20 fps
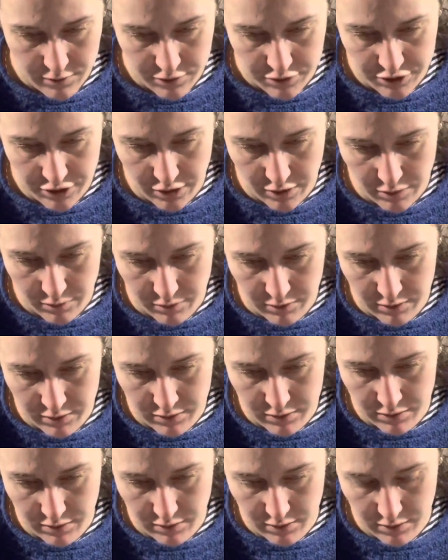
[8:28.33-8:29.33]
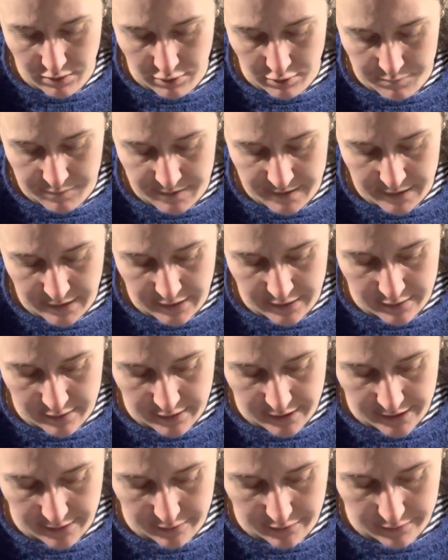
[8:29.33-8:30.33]
total arm side
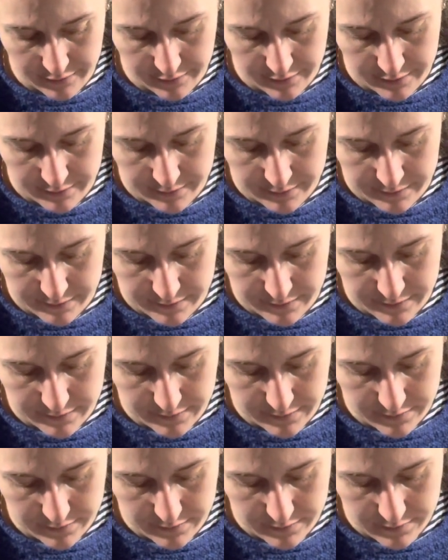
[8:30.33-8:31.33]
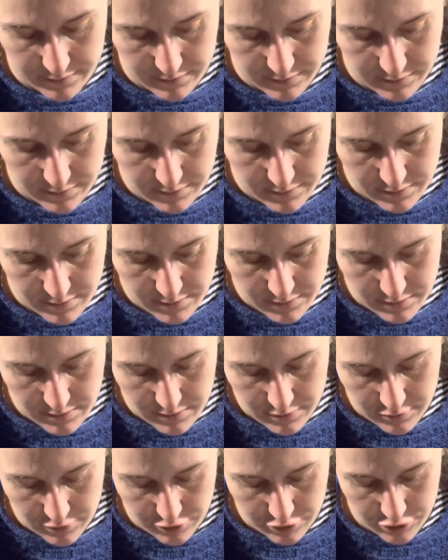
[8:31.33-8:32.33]
length is
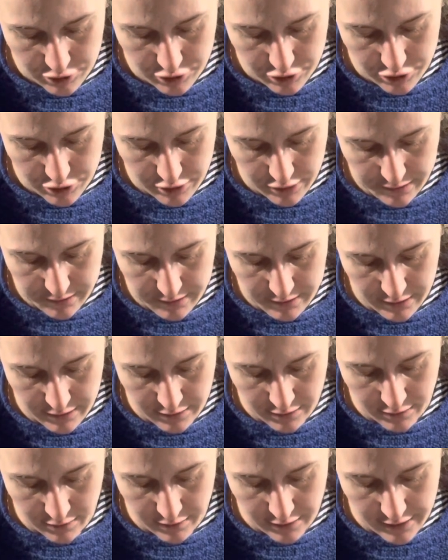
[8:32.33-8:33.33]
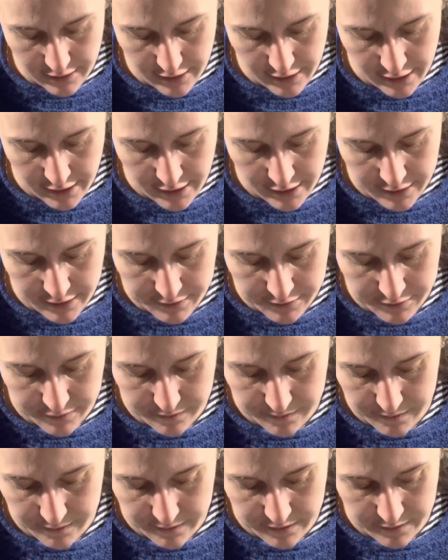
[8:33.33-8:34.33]
just under 8
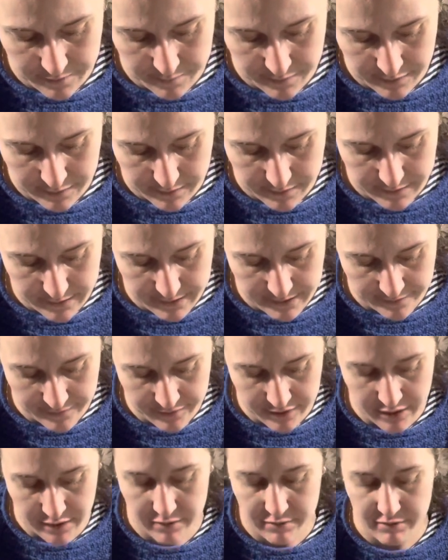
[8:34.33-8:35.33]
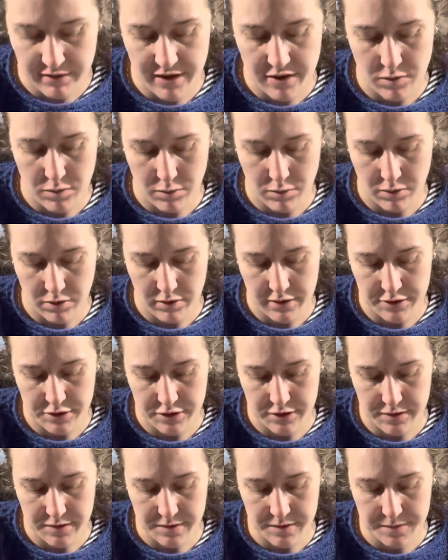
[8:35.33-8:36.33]
inches. It's about 7 3/4
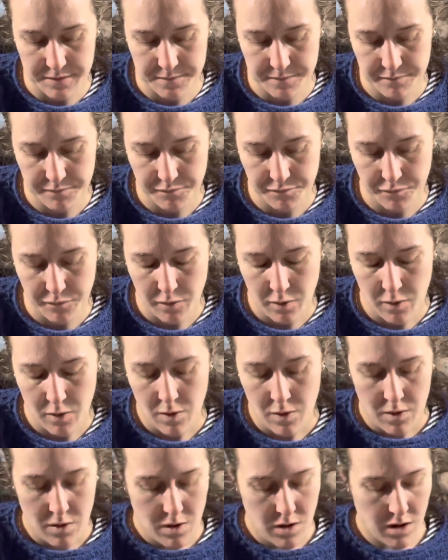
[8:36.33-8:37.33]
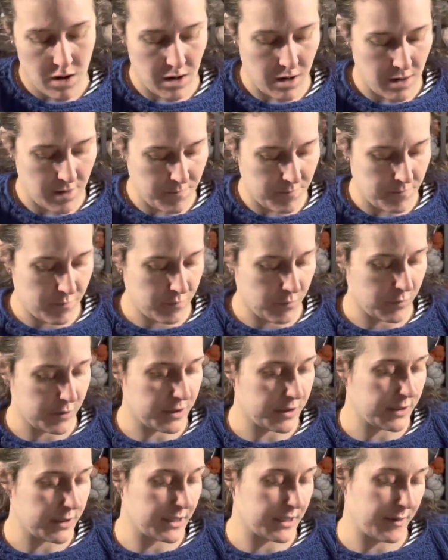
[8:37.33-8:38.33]
inches,
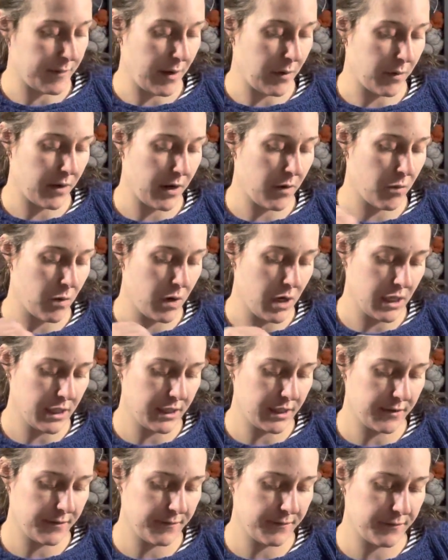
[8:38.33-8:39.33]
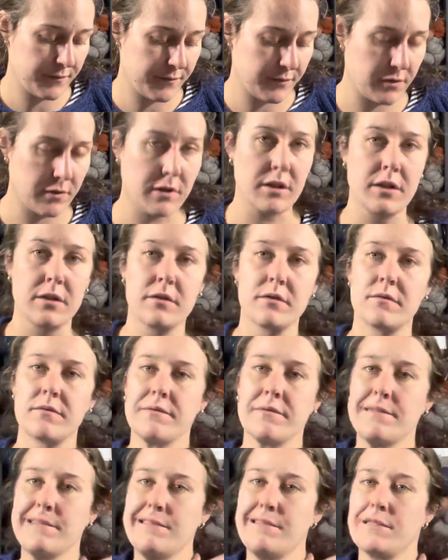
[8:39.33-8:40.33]
which is about what I want for the
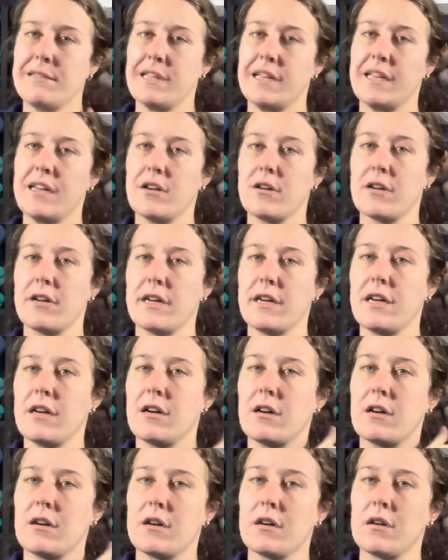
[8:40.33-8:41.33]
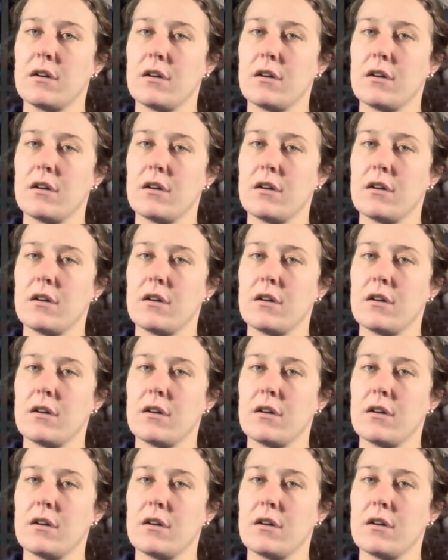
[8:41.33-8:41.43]
here to here